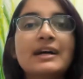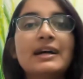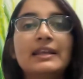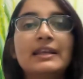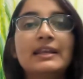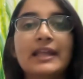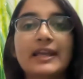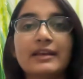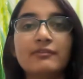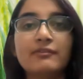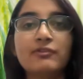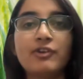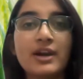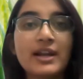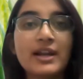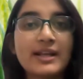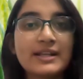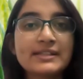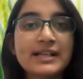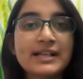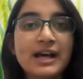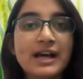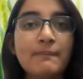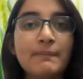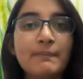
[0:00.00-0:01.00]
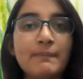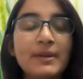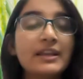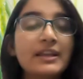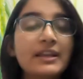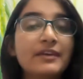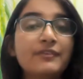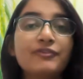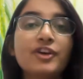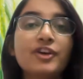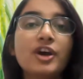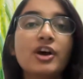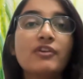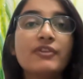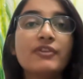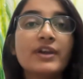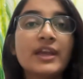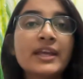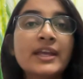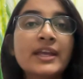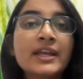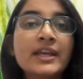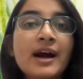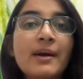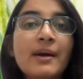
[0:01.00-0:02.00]
like for example, if you are
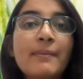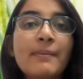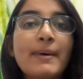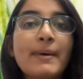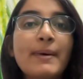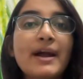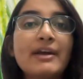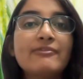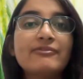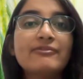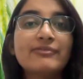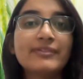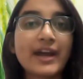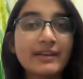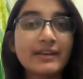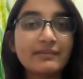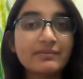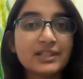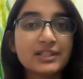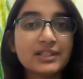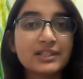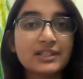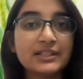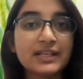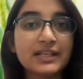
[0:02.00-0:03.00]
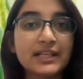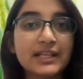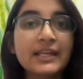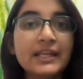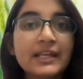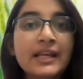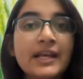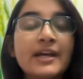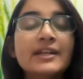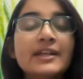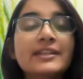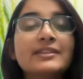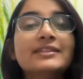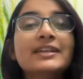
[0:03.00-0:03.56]
waking up by 5:30,